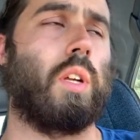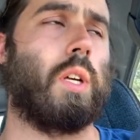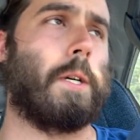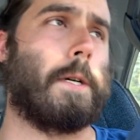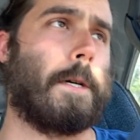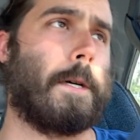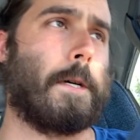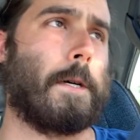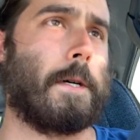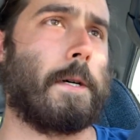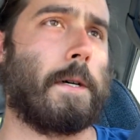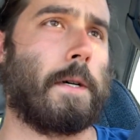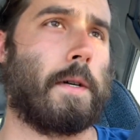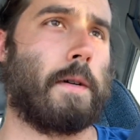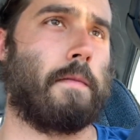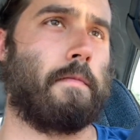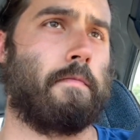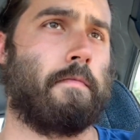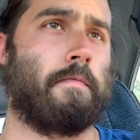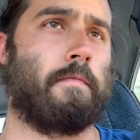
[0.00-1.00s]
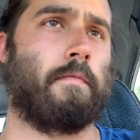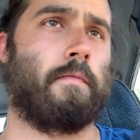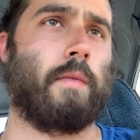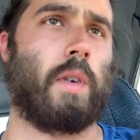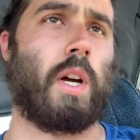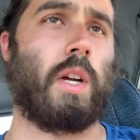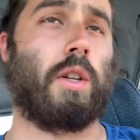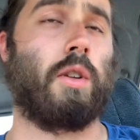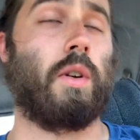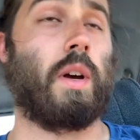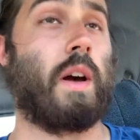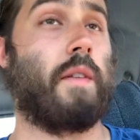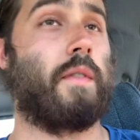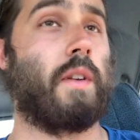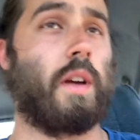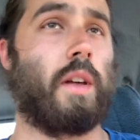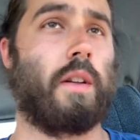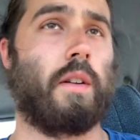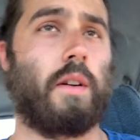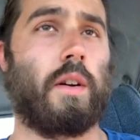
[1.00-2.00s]
Um, I do have
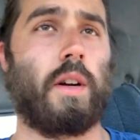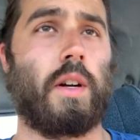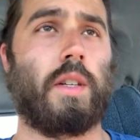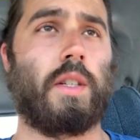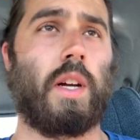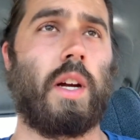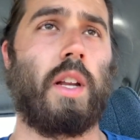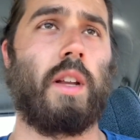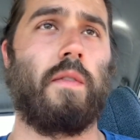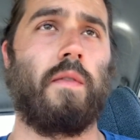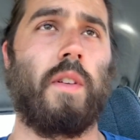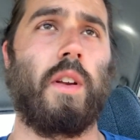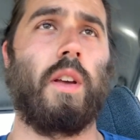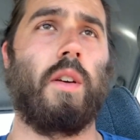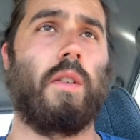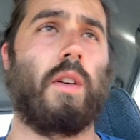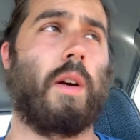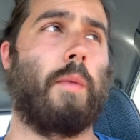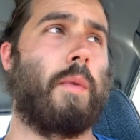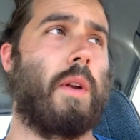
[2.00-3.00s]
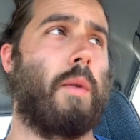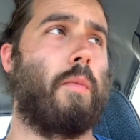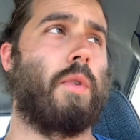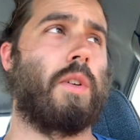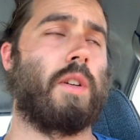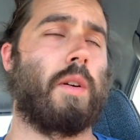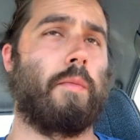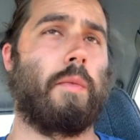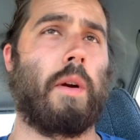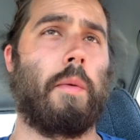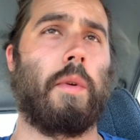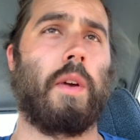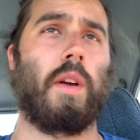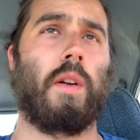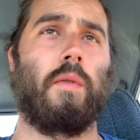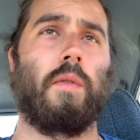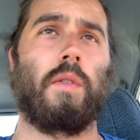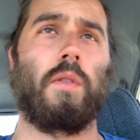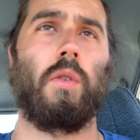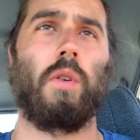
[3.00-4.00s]
another exciting video coming up, which I'm probably going
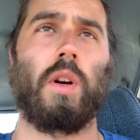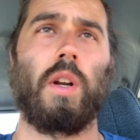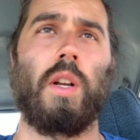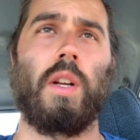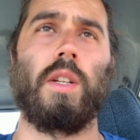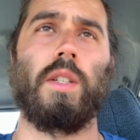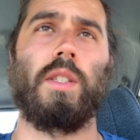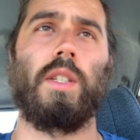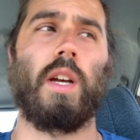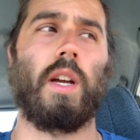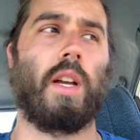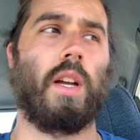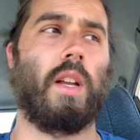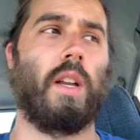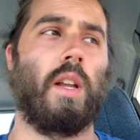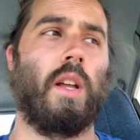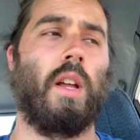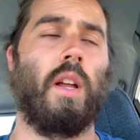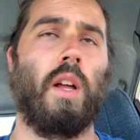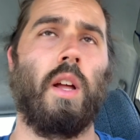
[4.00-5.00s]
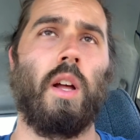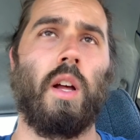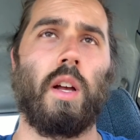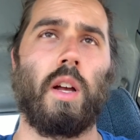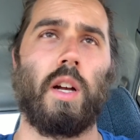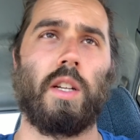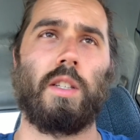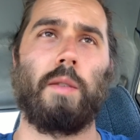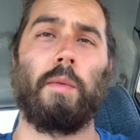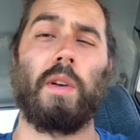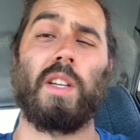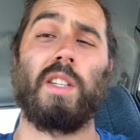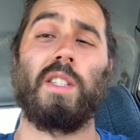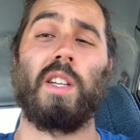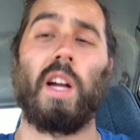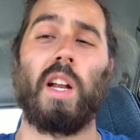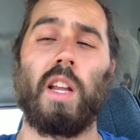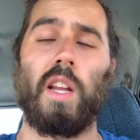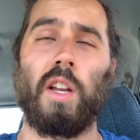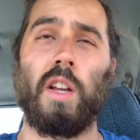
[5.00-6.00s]
to record in a second. Got some
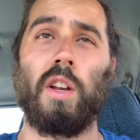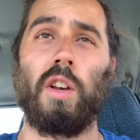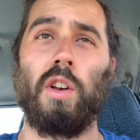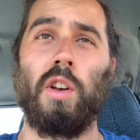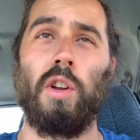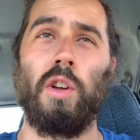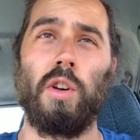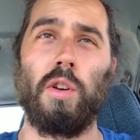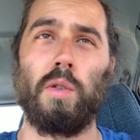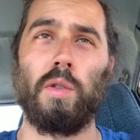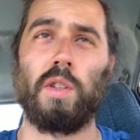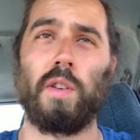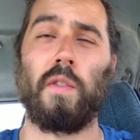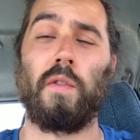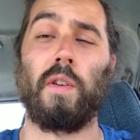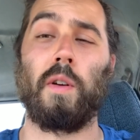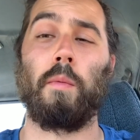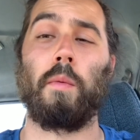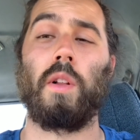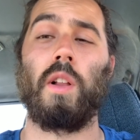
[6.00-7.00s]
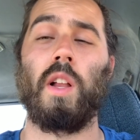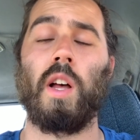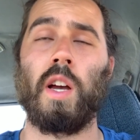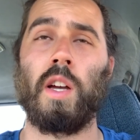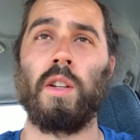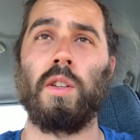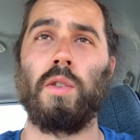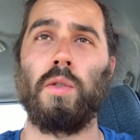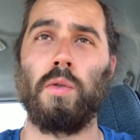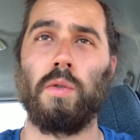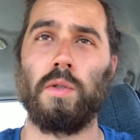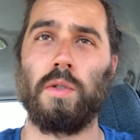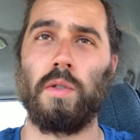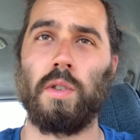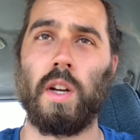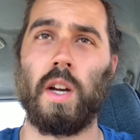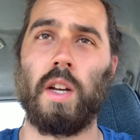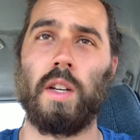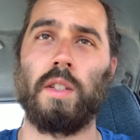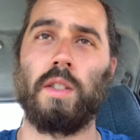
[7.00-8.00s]
exciting news from Klein Tools, you
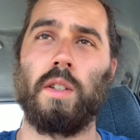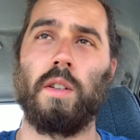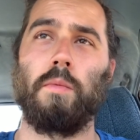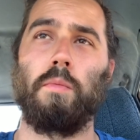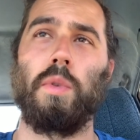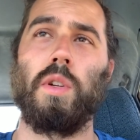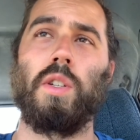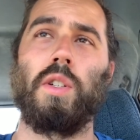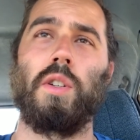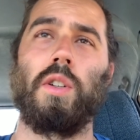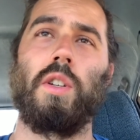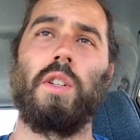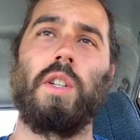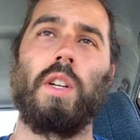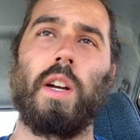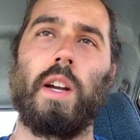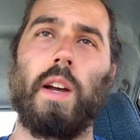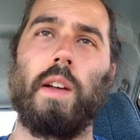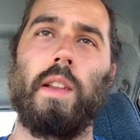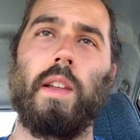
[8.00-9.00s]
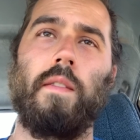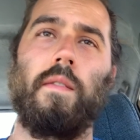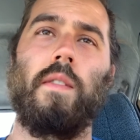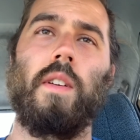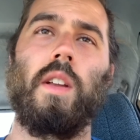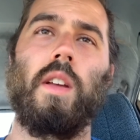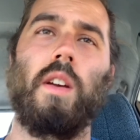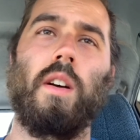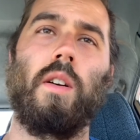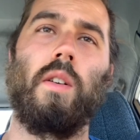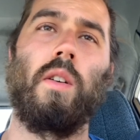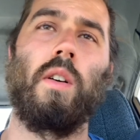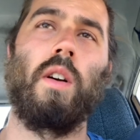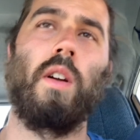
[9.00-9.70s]
guys, so be sure to check out that video.